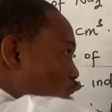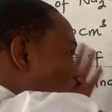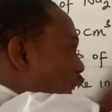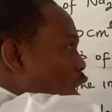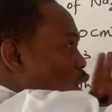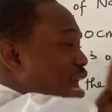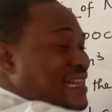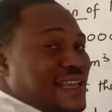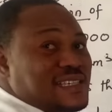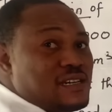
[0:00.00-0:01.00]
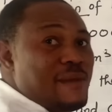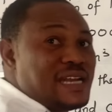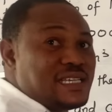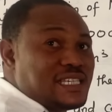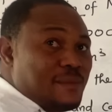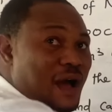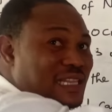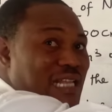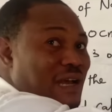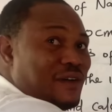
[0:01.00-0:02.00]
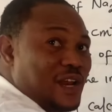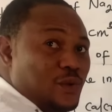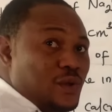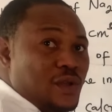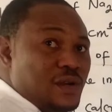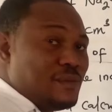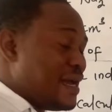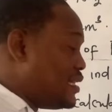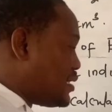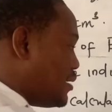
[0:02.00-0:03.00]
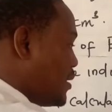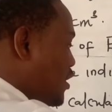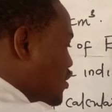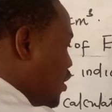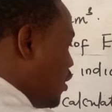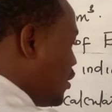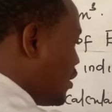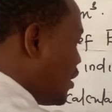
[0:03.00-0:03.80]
All other things remain the same. Our theta value remain the same. So